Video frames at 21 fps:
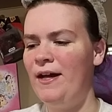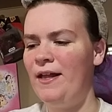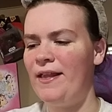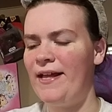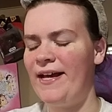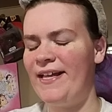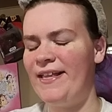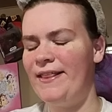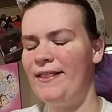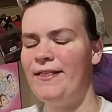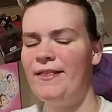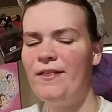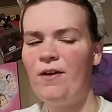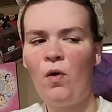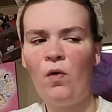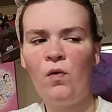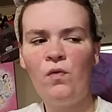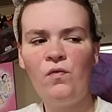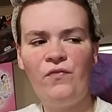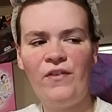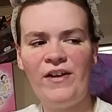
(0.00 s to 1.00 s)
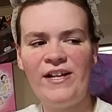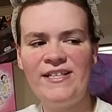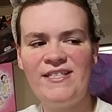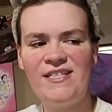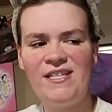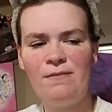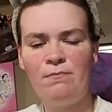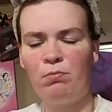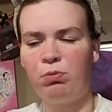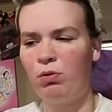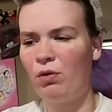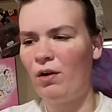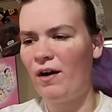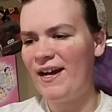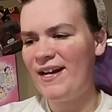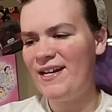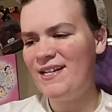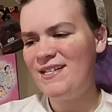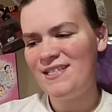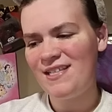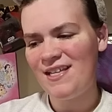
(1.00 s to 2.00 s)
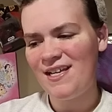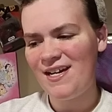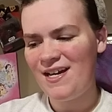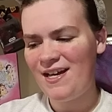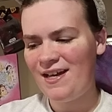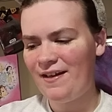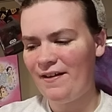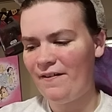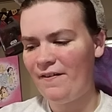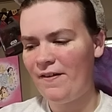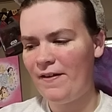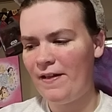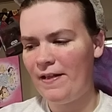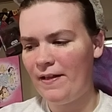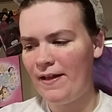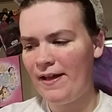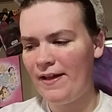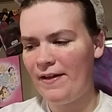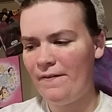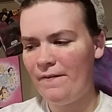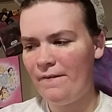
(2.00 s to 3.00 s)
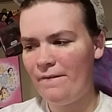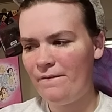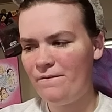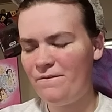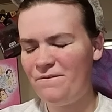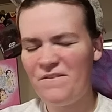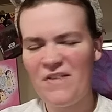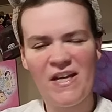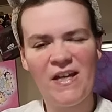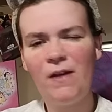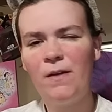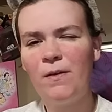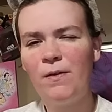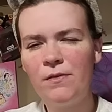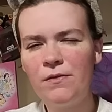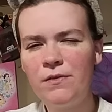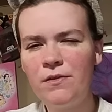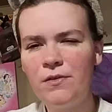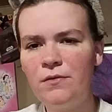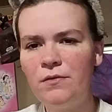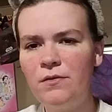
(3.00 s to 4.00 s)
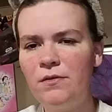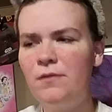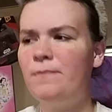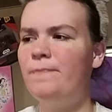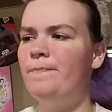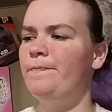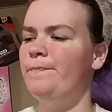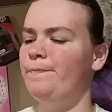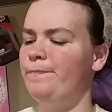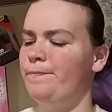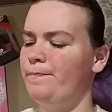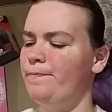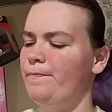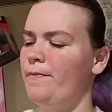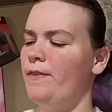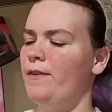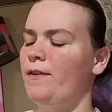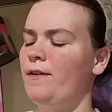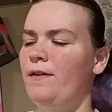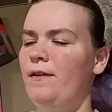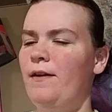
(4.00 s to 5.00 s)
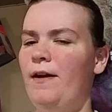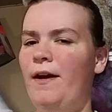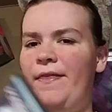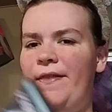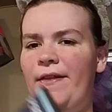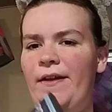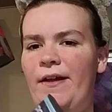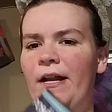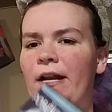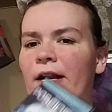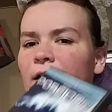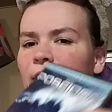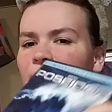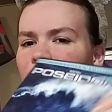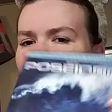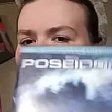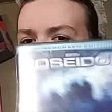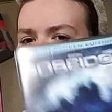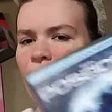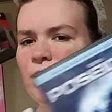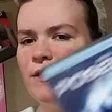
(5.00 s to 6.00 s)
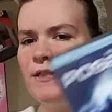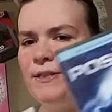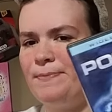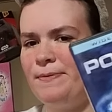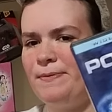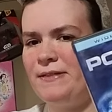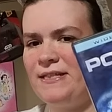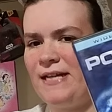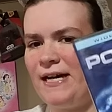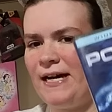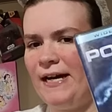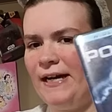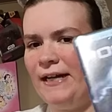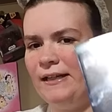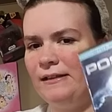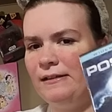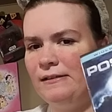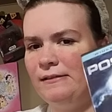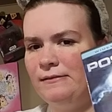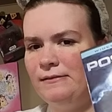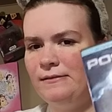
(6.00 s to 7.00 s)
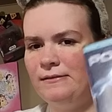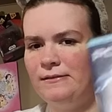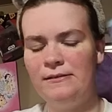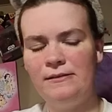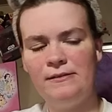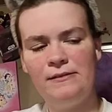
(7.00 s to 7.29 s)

Like the old Vincent Price like feel to them. And then of course Poseidon.